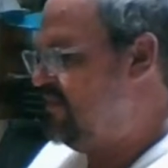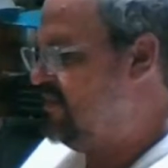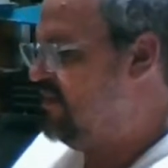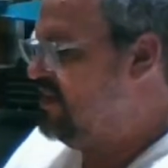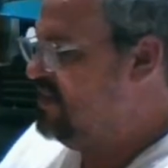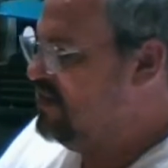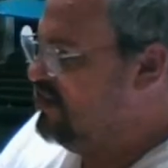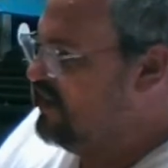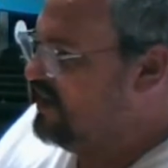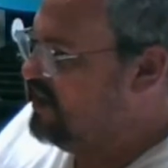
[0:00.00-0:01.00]
He didn't
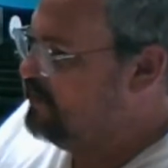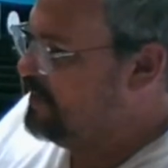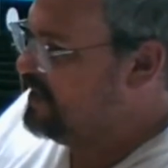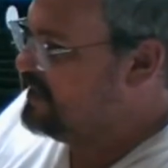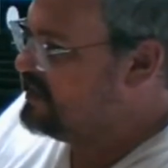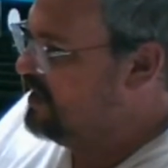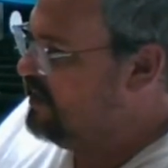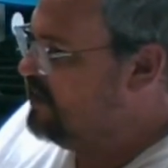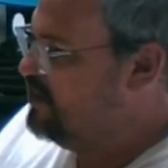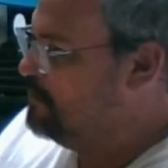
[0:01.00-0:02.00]
let anybody tell
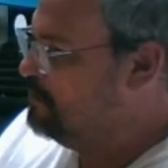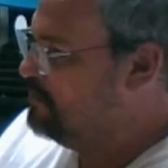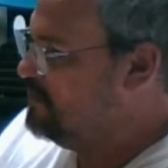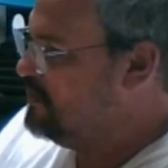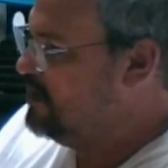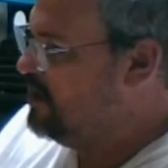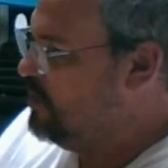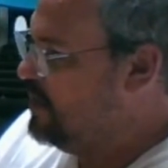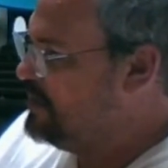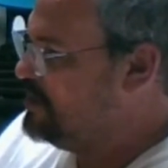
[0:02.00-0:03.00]
him, you know
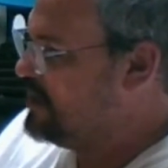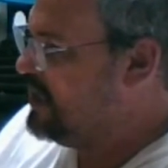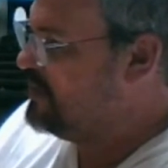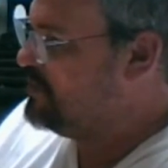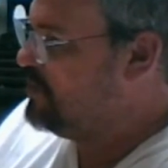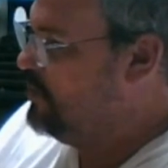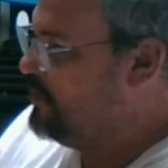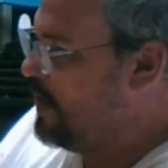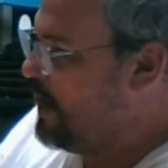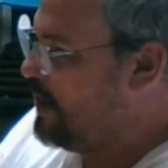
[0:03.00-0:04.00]
what, you can't do
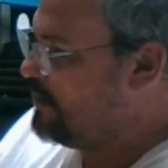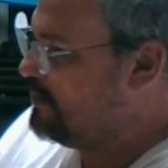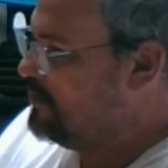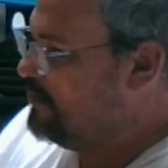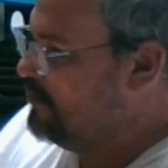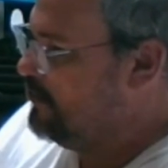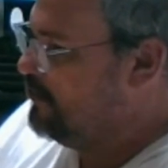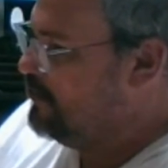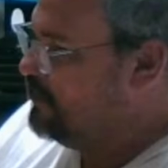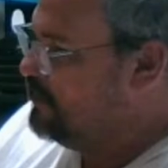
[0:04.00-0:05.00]
that.
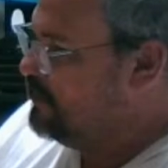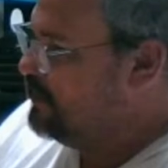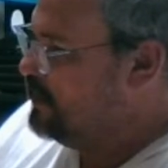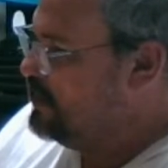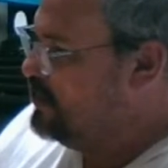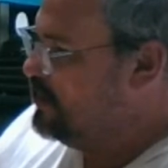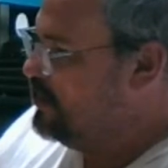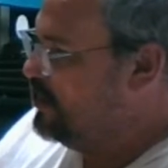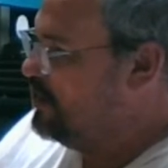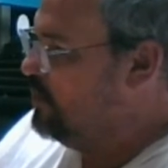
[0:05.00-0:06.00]
He did it
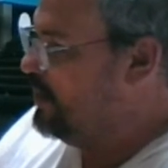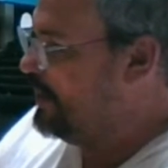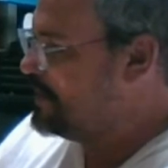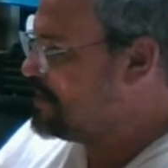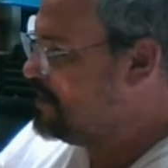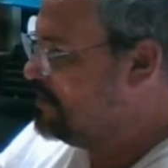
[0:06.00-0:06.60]
anyways.